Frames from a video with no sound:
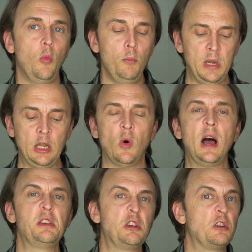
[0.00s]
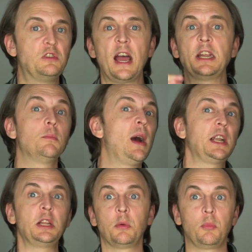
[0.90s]
Meanwhile, you're
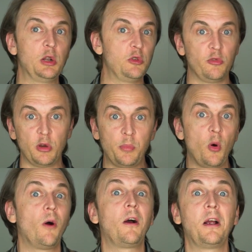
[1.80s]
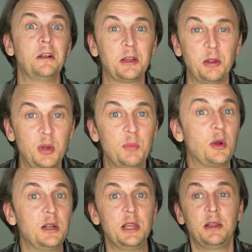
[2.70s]
dynamiting the bridge of rapport, and it can be
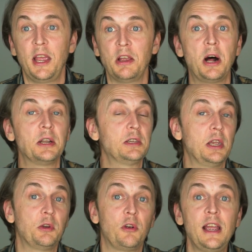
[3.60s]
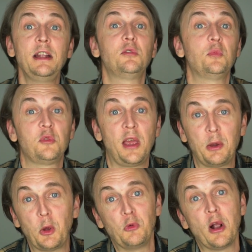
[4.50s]
pretty chaotic and create some
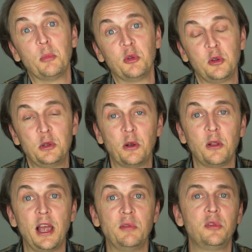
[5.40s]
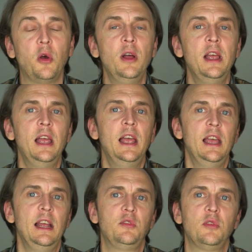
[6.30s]
psychodramas in your life. So
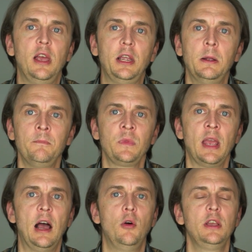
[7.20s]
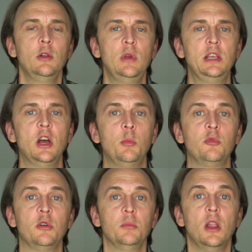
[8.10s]
it's like, how can we
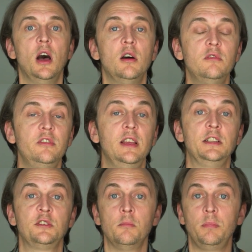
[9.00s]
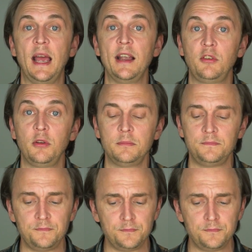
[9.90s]
come from love and compassion,